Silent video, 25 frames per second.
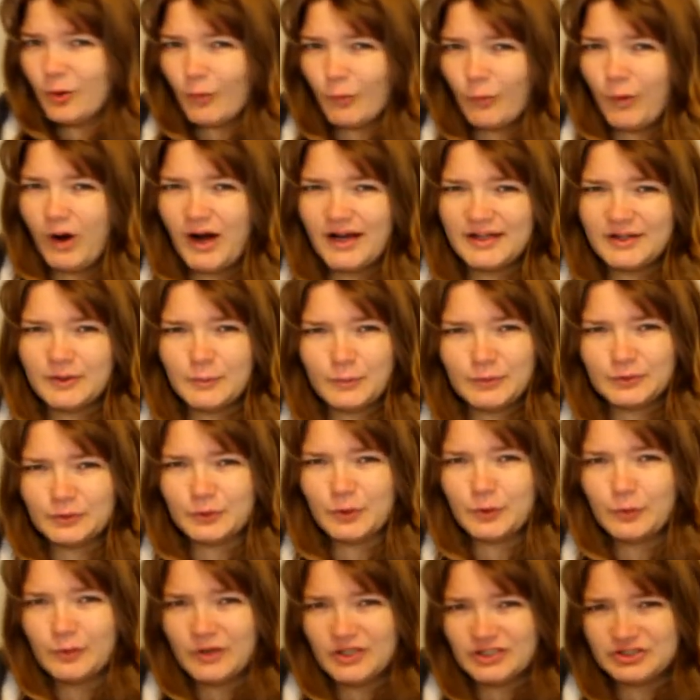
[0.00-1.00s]
why you would
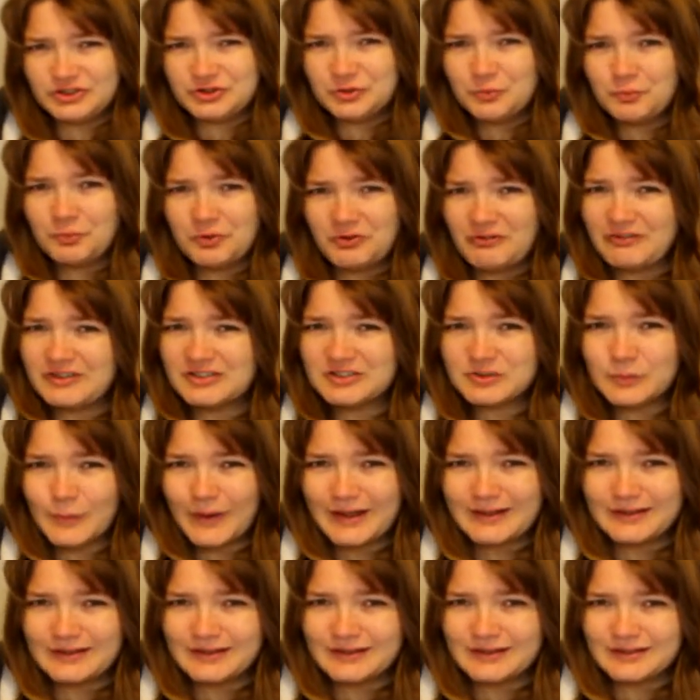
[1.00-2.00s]
call it a jumper and a sweater.